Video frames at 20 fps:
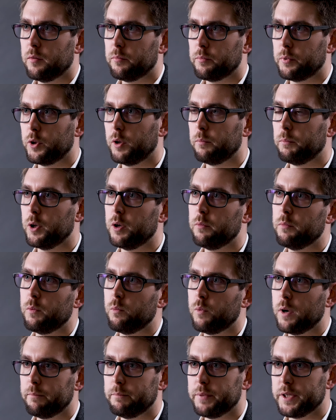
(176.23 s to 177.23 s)
problem and
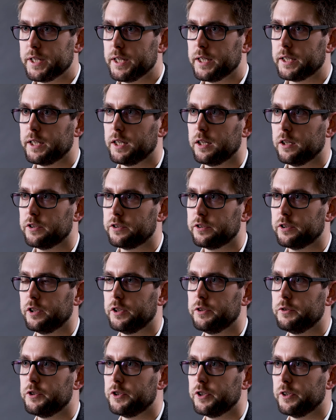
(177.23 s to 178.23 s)
one particular
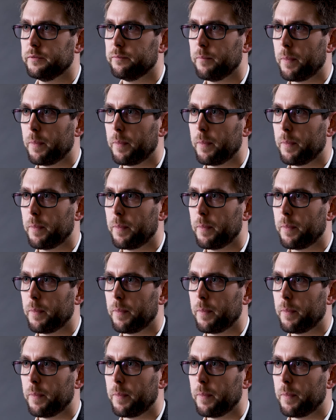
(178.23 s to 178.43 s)
solution.